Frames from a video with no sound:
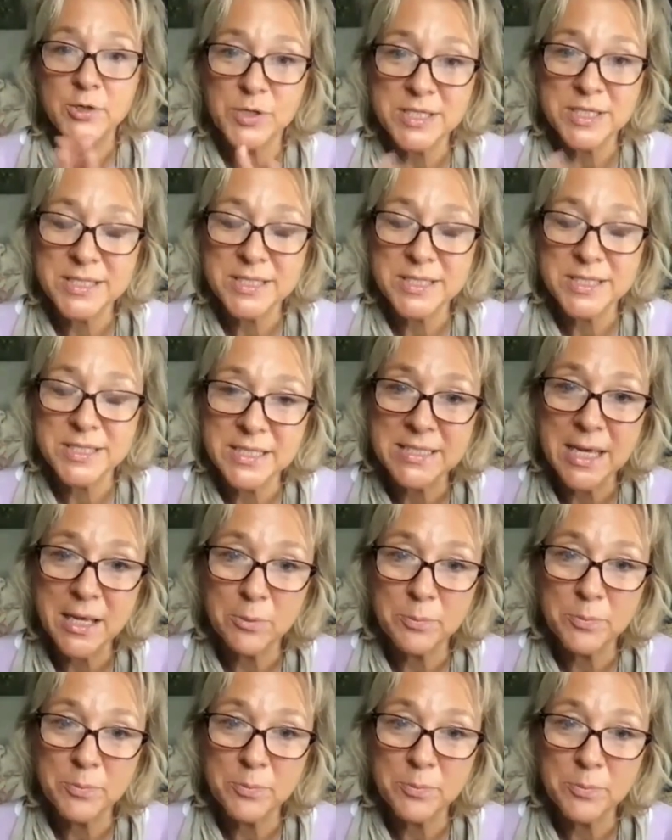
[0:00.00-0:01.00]
I trust that
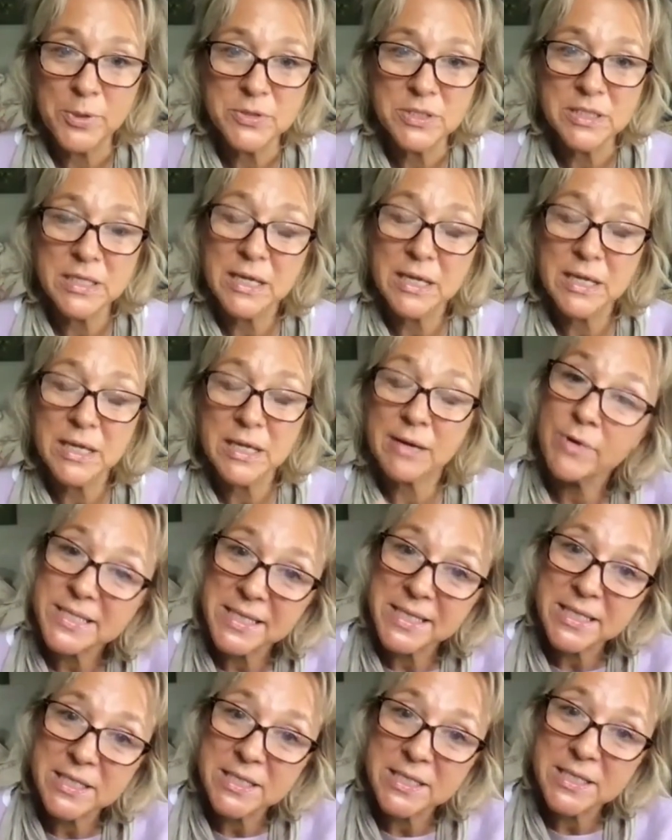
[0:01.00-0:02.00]
it's helped those that have
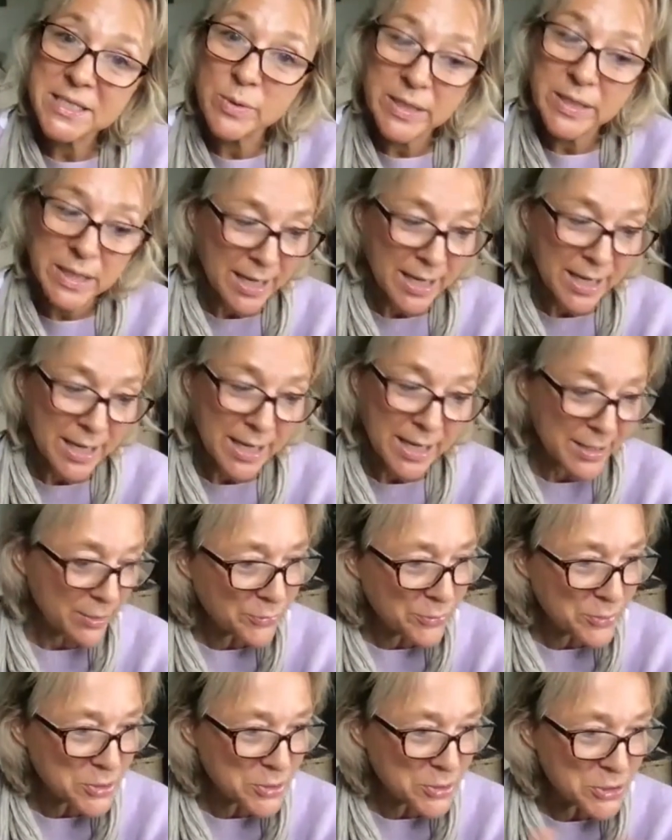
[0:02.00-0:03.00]
resonated with it. I
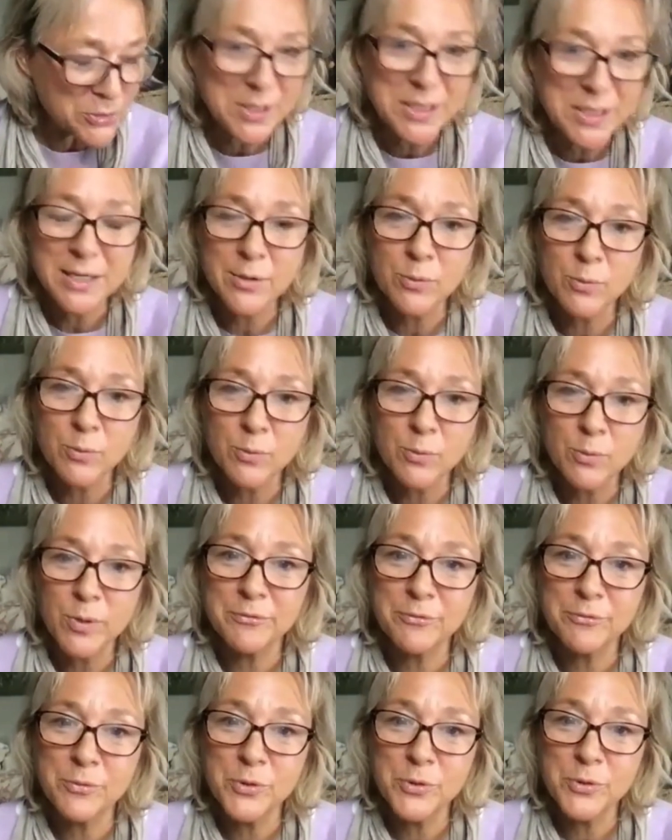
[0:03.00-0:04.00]
look forward to doing another
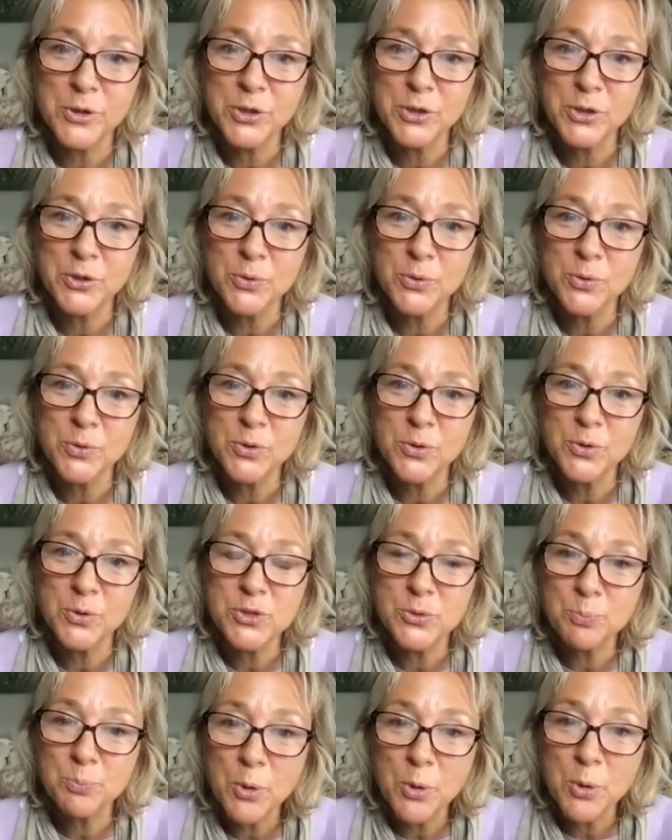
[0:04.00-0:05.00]
one for
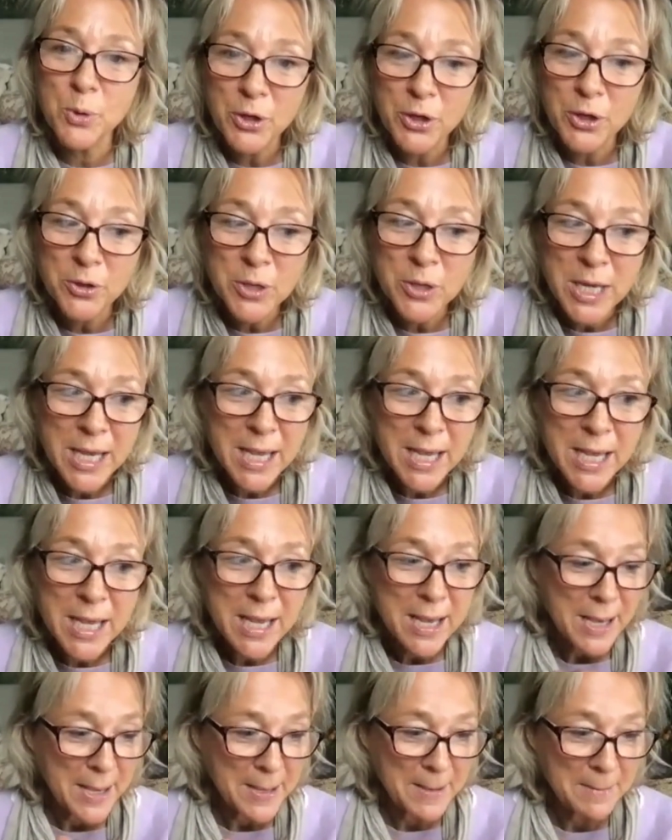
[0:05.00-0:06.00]
you tomorrow.
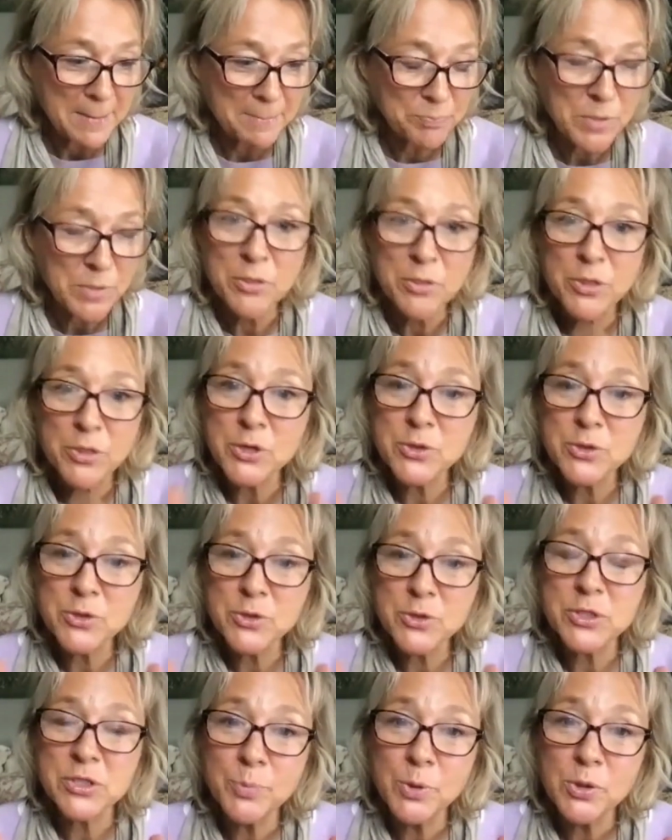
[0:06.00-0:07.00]
Um,
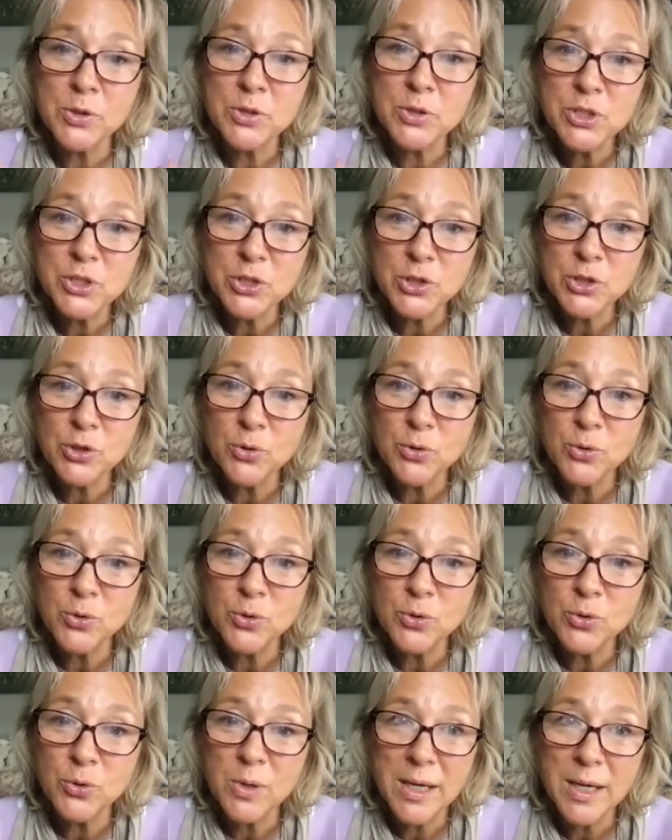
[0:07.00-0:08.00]
those that have booked
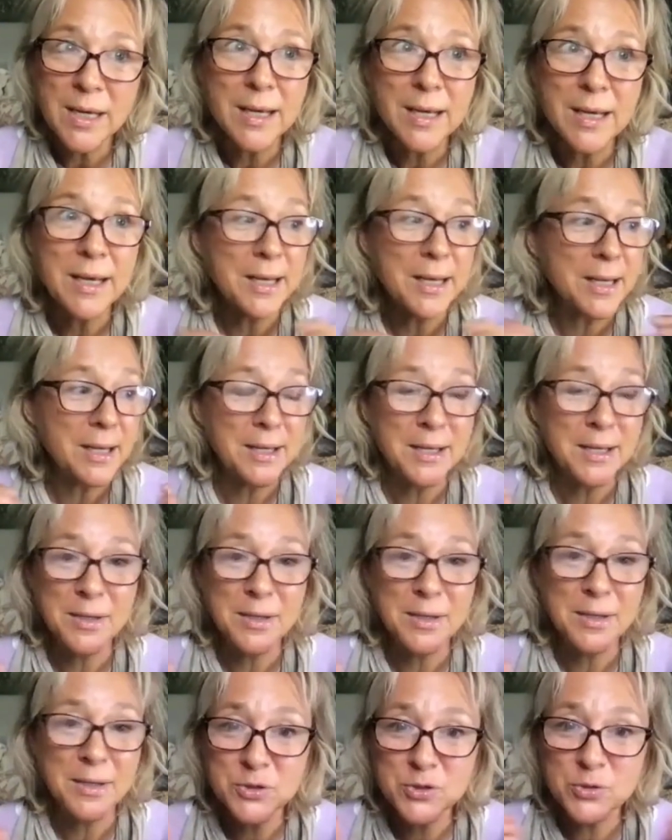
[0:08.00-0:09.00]
your uh,
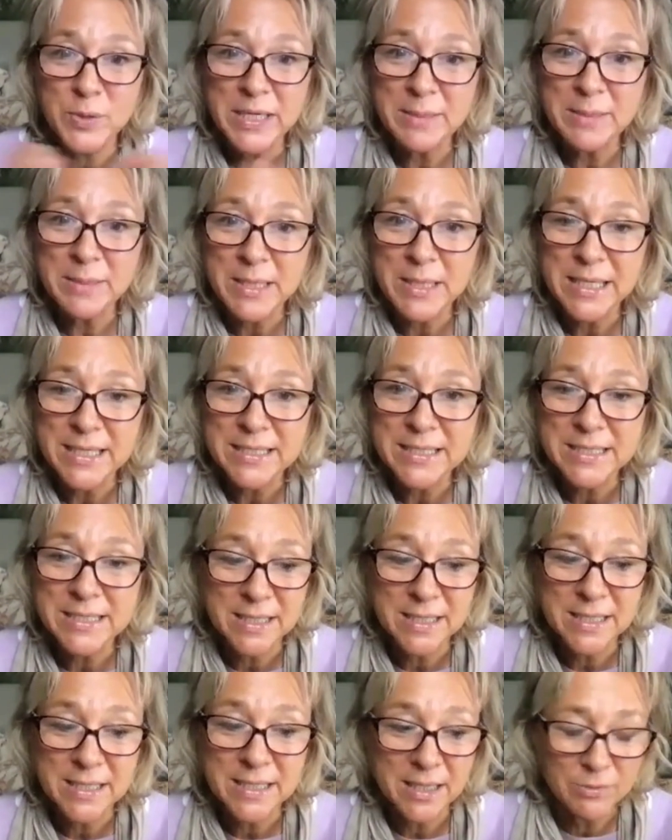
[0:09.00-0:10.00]
twenty
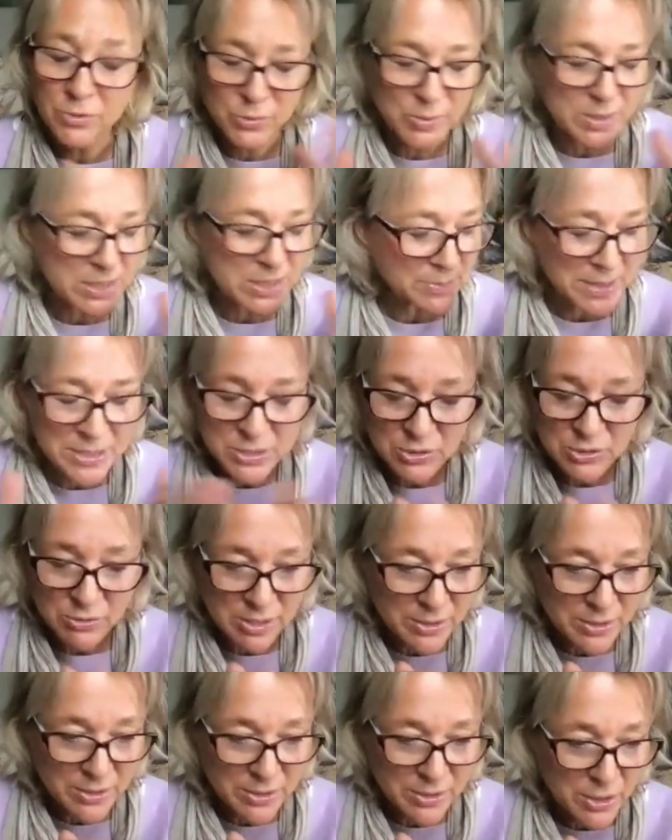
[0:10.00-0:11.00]
minute, uh, not twenty minutes,
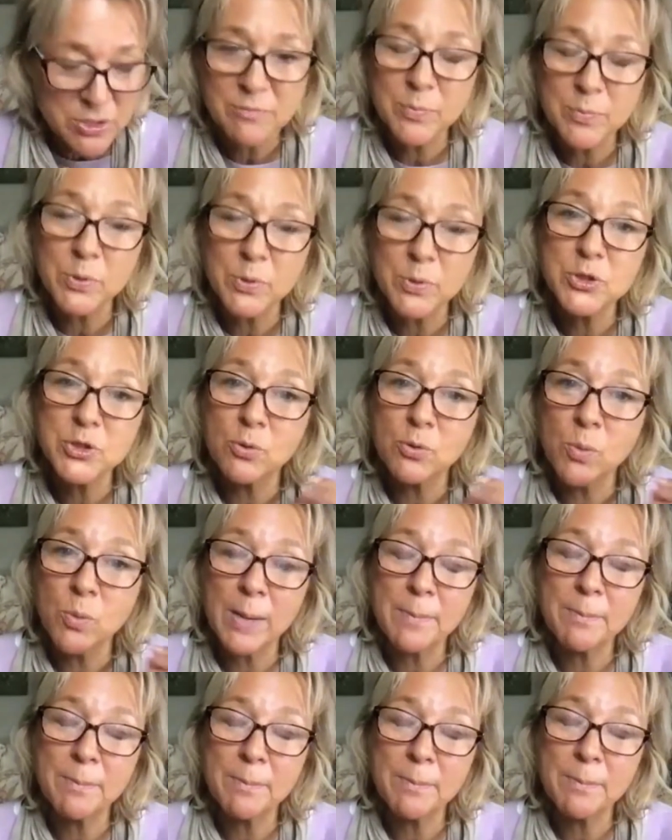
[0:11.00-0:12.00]
sorry, those that have booked
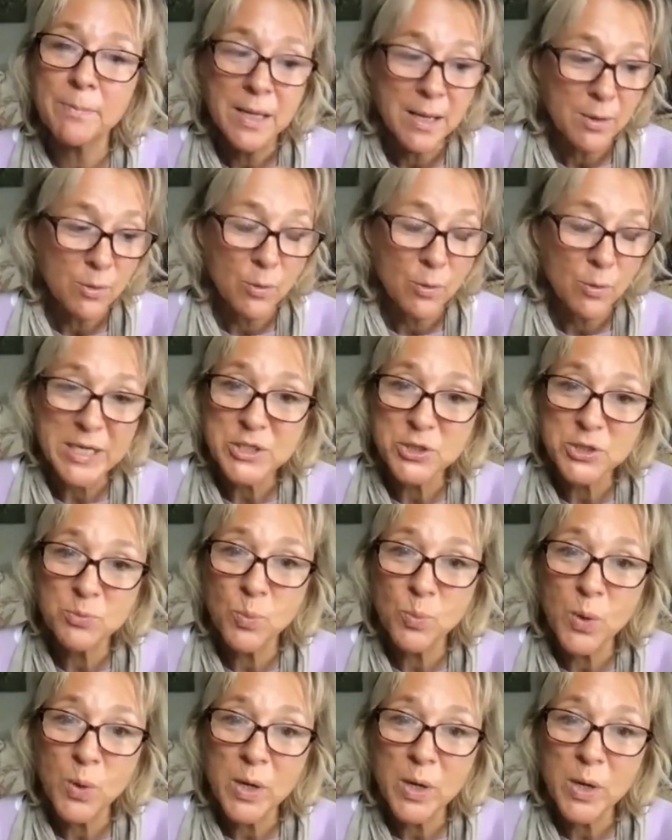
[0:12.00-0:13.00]
your one
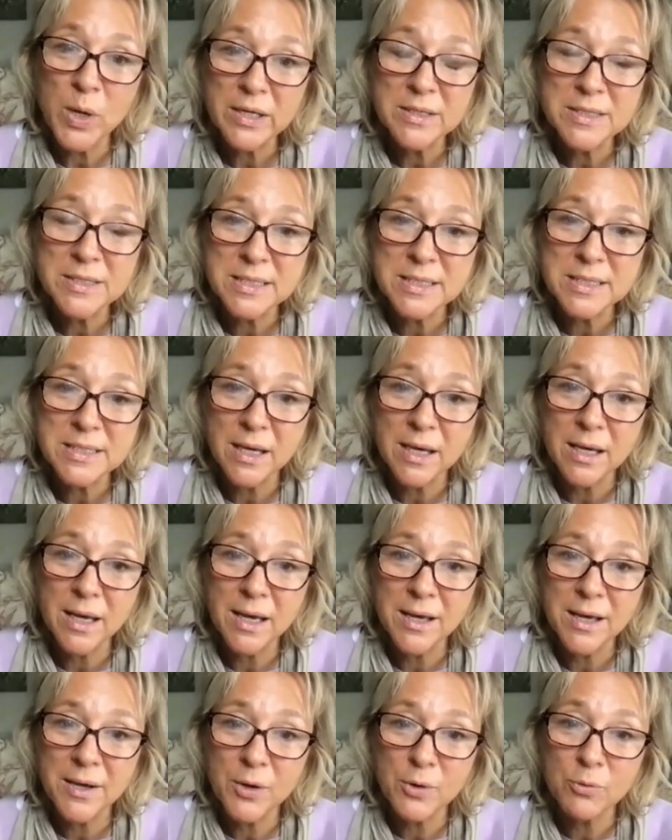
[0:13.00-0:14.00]
question, one
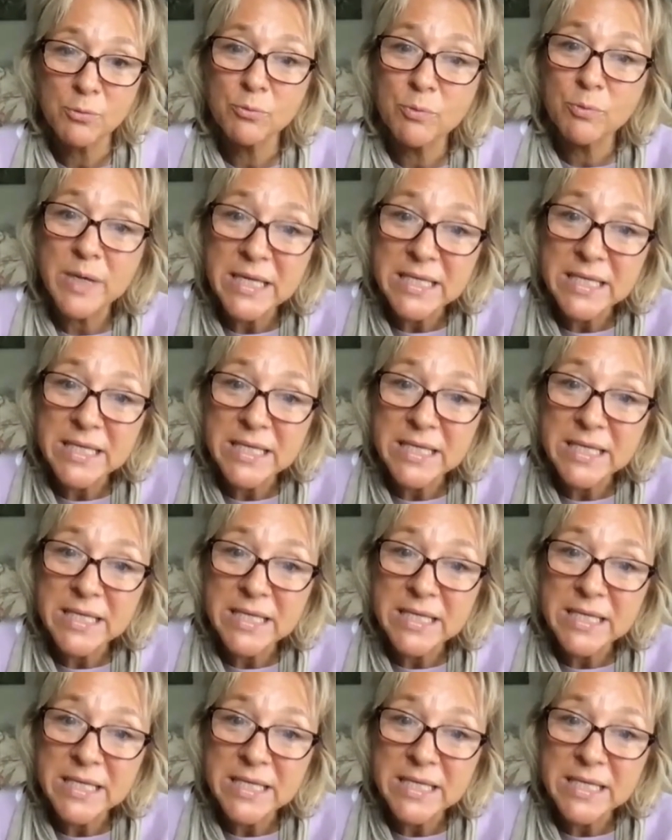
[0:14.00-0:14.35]
answer uh,